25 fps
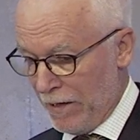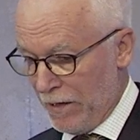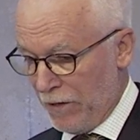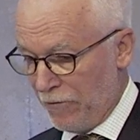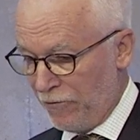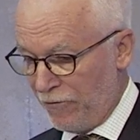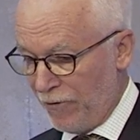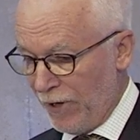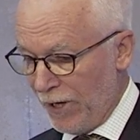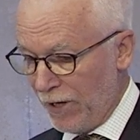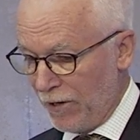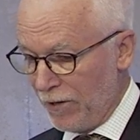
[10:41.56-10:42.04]

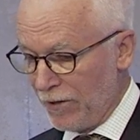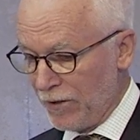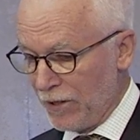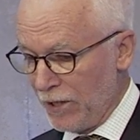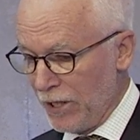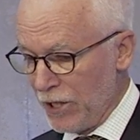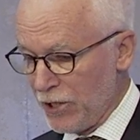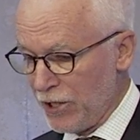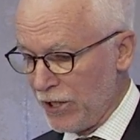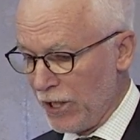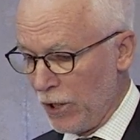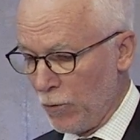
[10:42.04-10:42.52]
finally, the
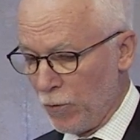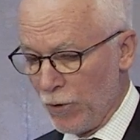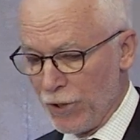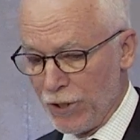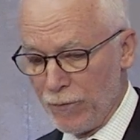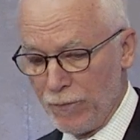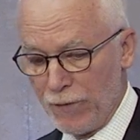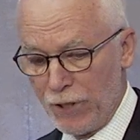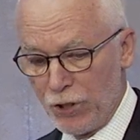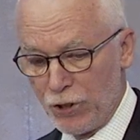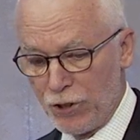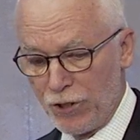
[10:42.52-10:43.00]
last thing I want
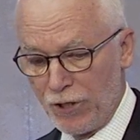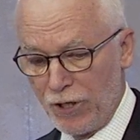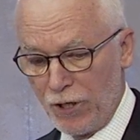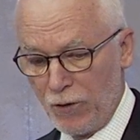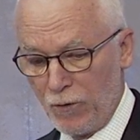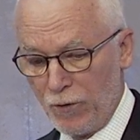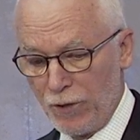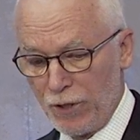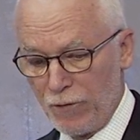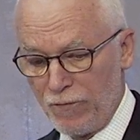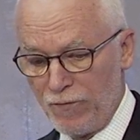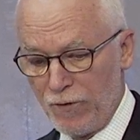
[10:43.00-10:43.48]
to mention and I
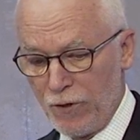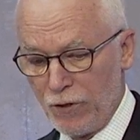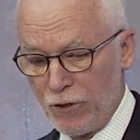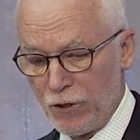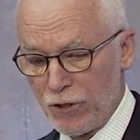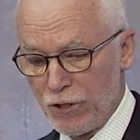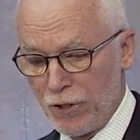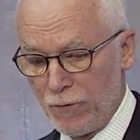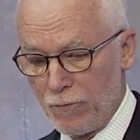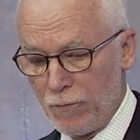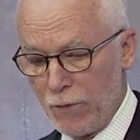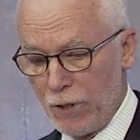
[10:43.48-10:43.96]
want to
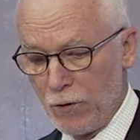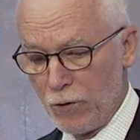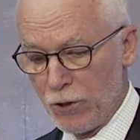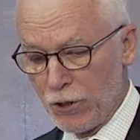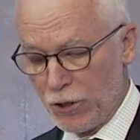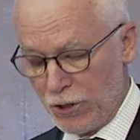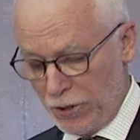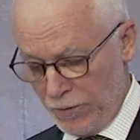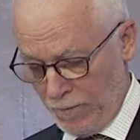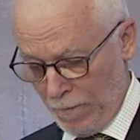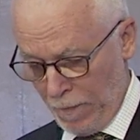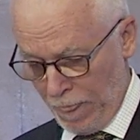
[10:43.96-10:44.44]
focus on
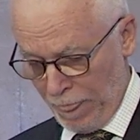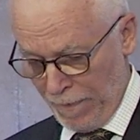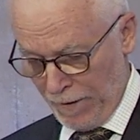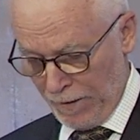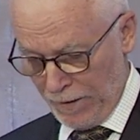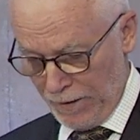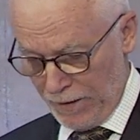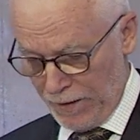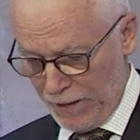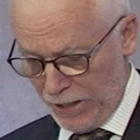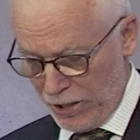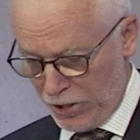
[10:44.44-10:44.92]
most
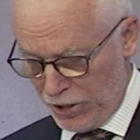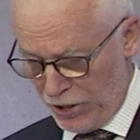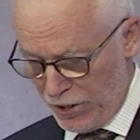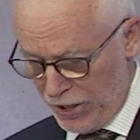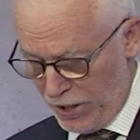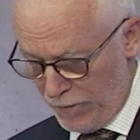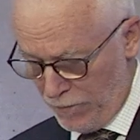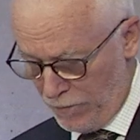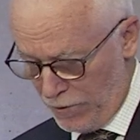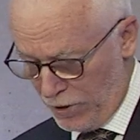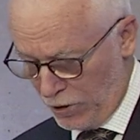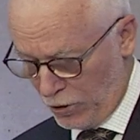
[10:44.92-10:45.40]
is a
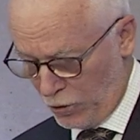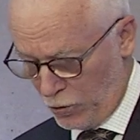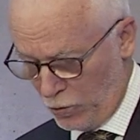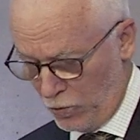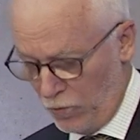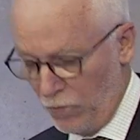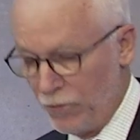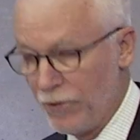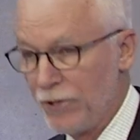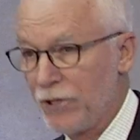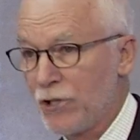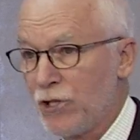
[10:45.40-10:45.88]
number
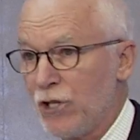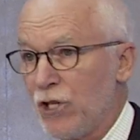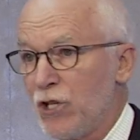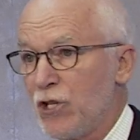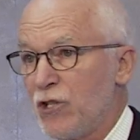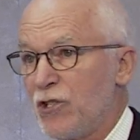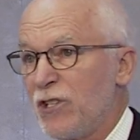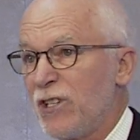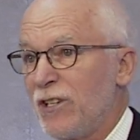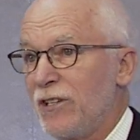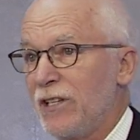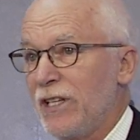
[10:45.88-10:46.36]
called
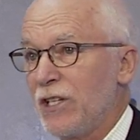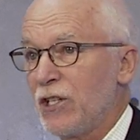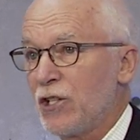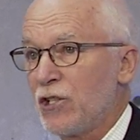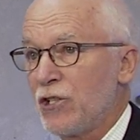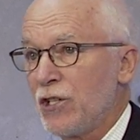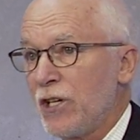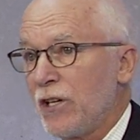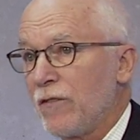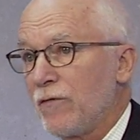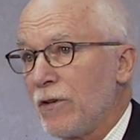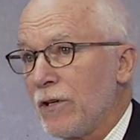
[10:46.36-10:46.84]
adjusted net
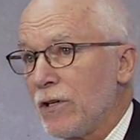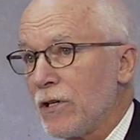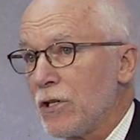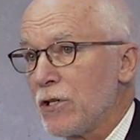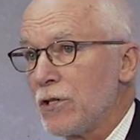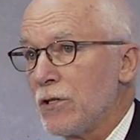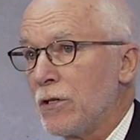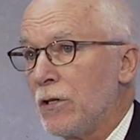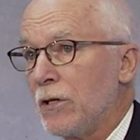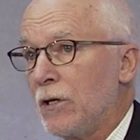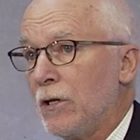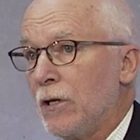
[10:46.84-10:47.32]

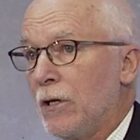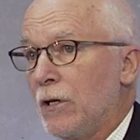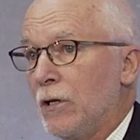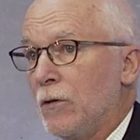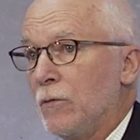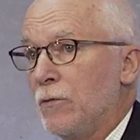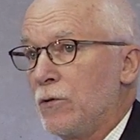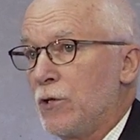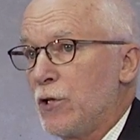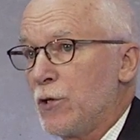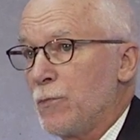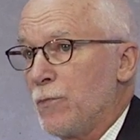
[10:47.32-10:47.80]
savings,
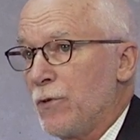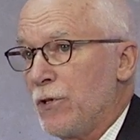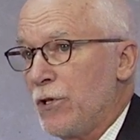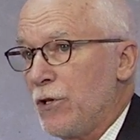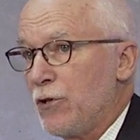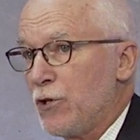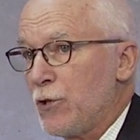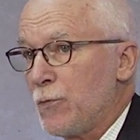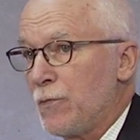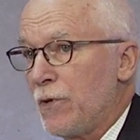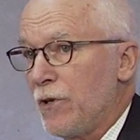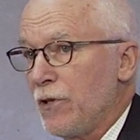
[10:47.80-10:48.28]
which is
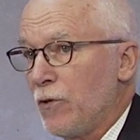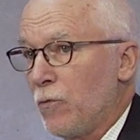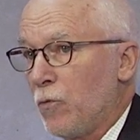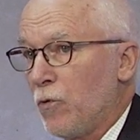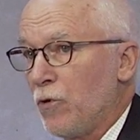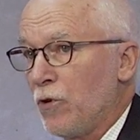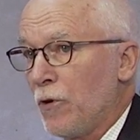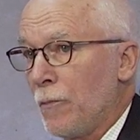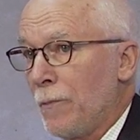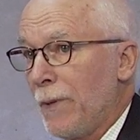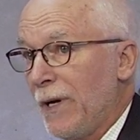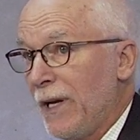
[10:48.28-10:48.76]
produced by the
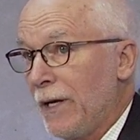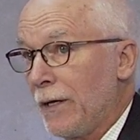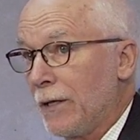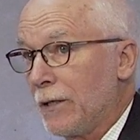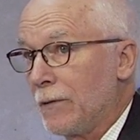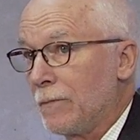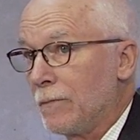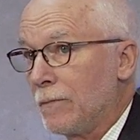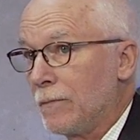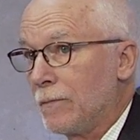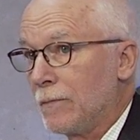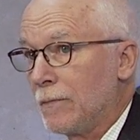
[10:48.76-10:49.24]
World
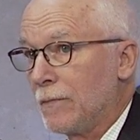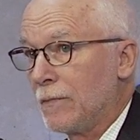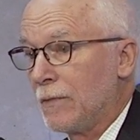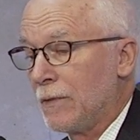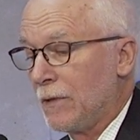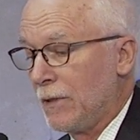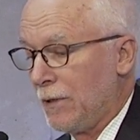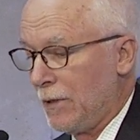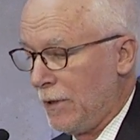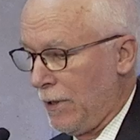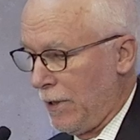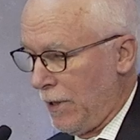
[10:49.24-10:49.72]
Bank,
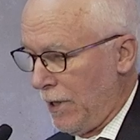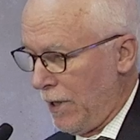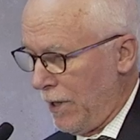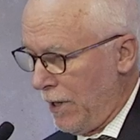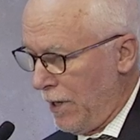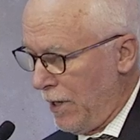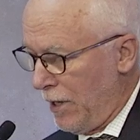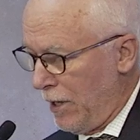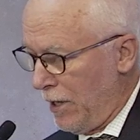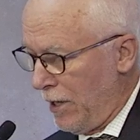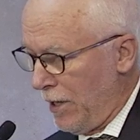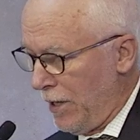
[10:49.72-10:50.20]

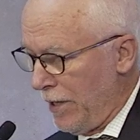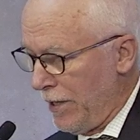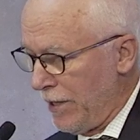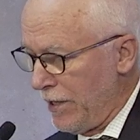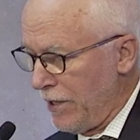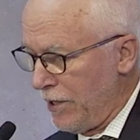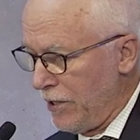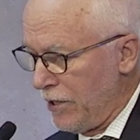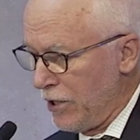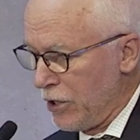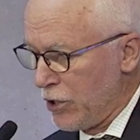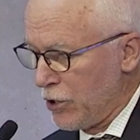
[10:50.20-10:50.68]

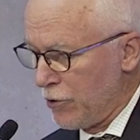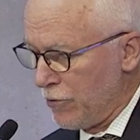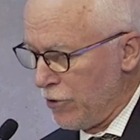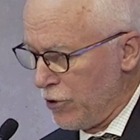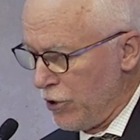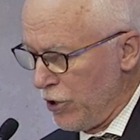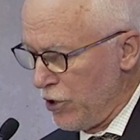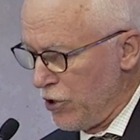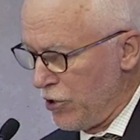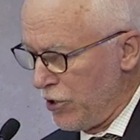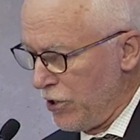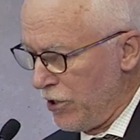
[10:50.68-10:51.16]
ANS, or
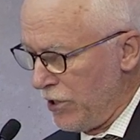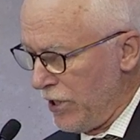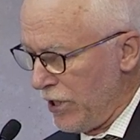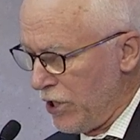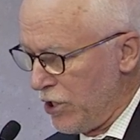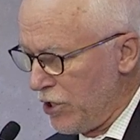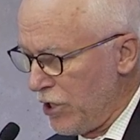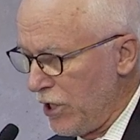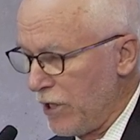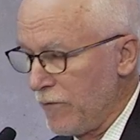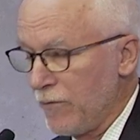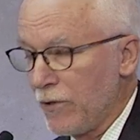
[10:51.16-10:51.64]
adjusted net
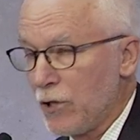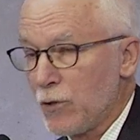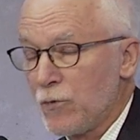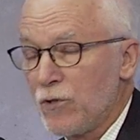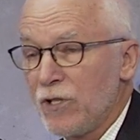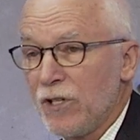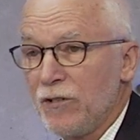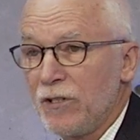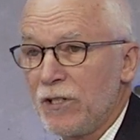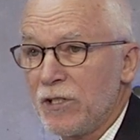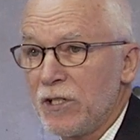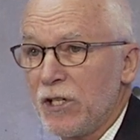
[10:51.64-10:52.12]
savings,
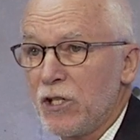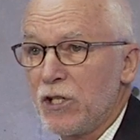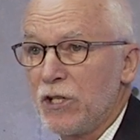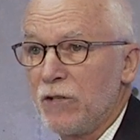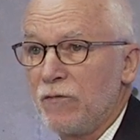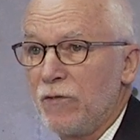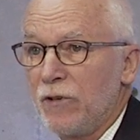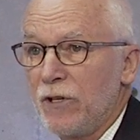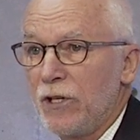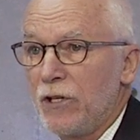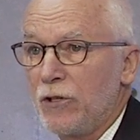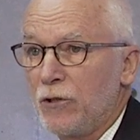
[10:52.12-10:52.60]
which I think is actually
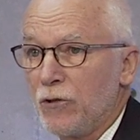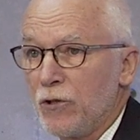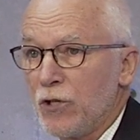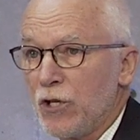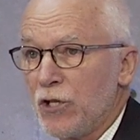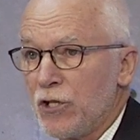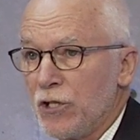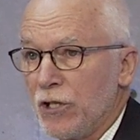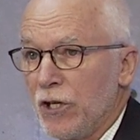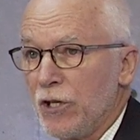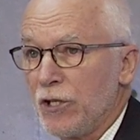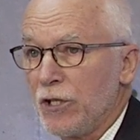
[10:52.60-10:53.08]
a very good
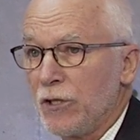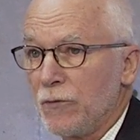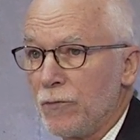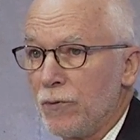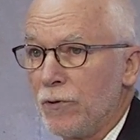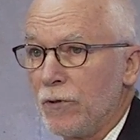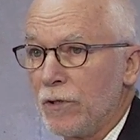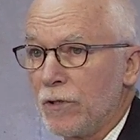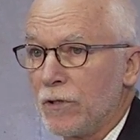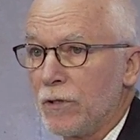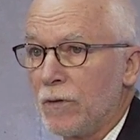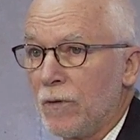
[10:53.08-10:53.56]
starting
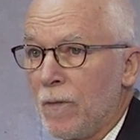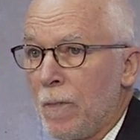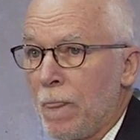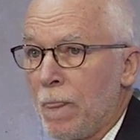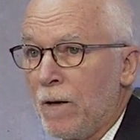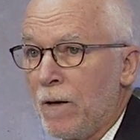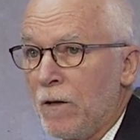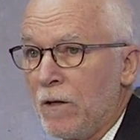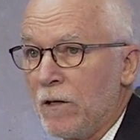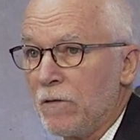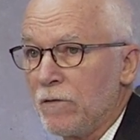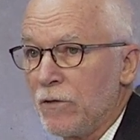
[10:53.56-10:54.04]
point
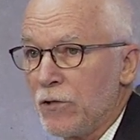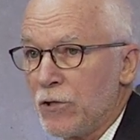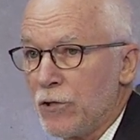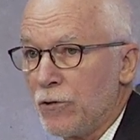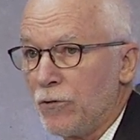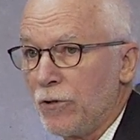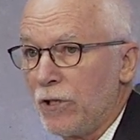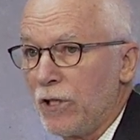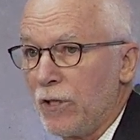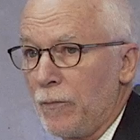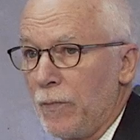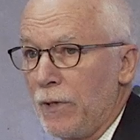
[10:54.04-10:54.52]
for
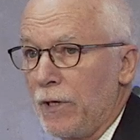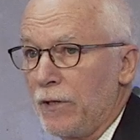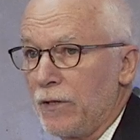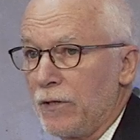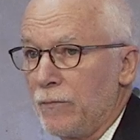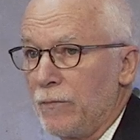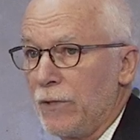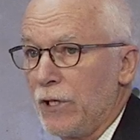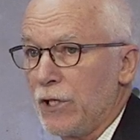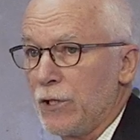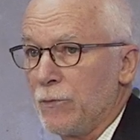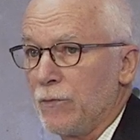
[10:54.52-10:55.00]
talking about
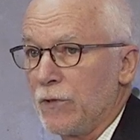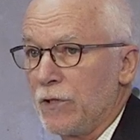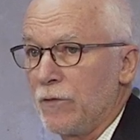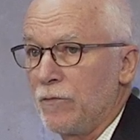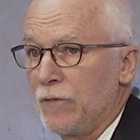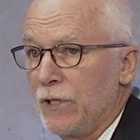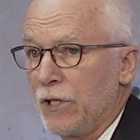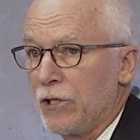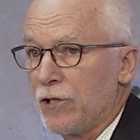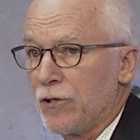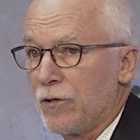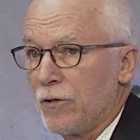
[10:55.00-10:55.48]
the measurement of
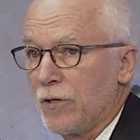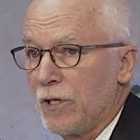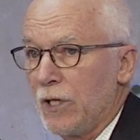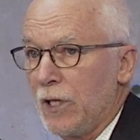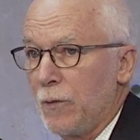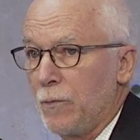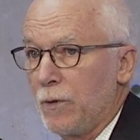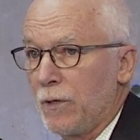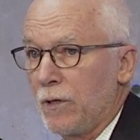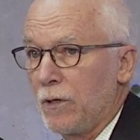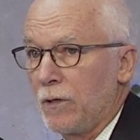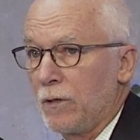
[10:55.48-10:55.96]
natural
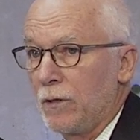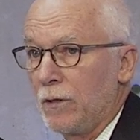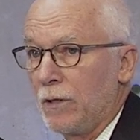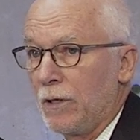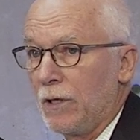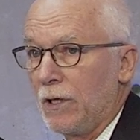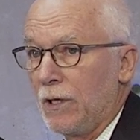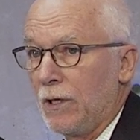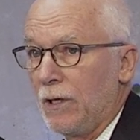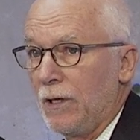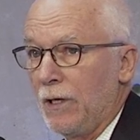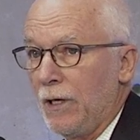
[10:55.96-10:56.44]
capital
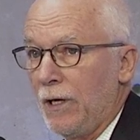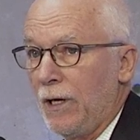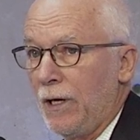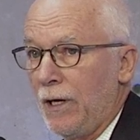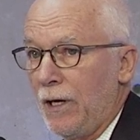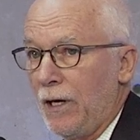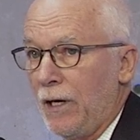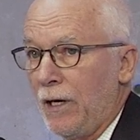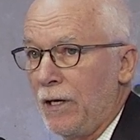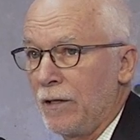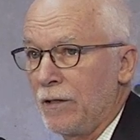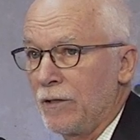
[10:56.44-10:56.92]

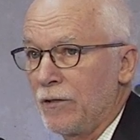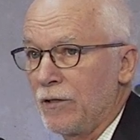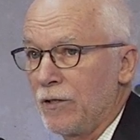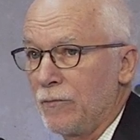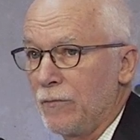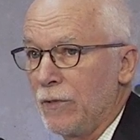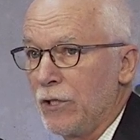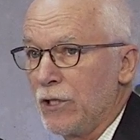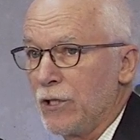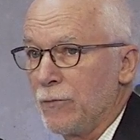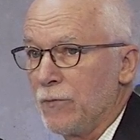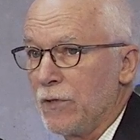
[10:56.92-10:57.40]
and the
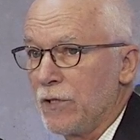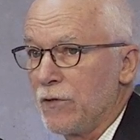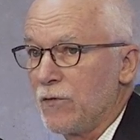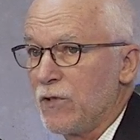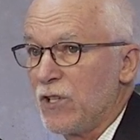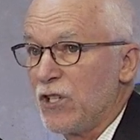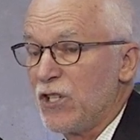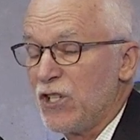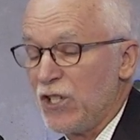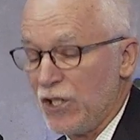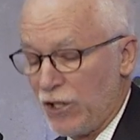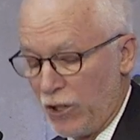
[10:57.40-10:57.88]
measurement of
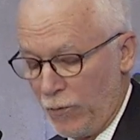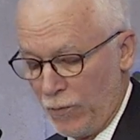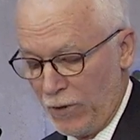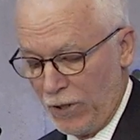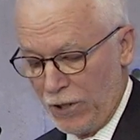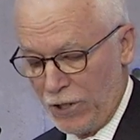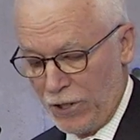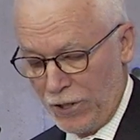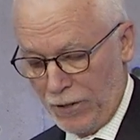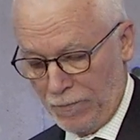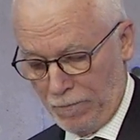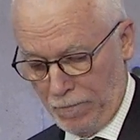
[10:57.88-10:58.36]

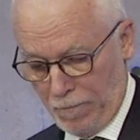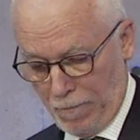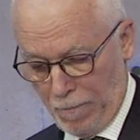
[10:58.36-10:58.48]
sustainability.